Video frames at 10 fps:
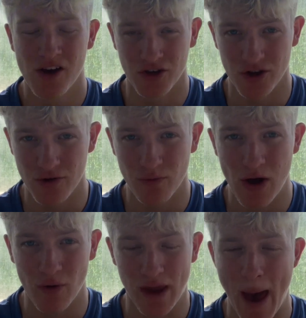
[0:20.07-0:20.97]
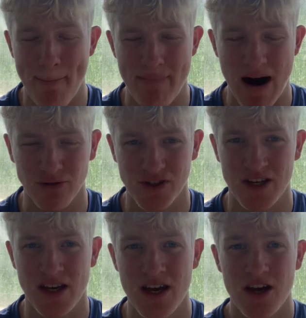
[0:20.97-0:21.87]
You will get
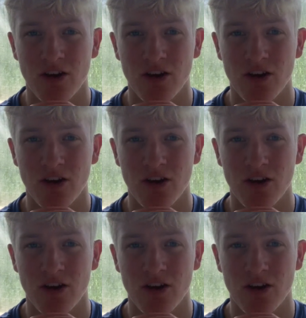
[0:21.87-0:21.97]
bouncy,